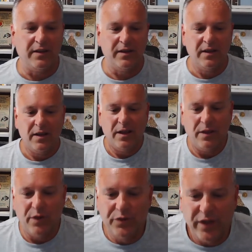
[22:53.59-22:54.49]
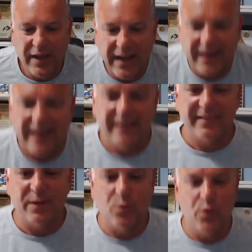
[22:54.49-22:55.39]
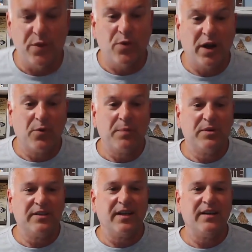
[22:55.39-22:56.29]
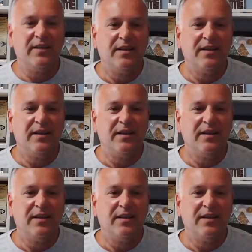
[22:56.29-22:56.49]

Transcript: And those are the kind of guys that we want to represent.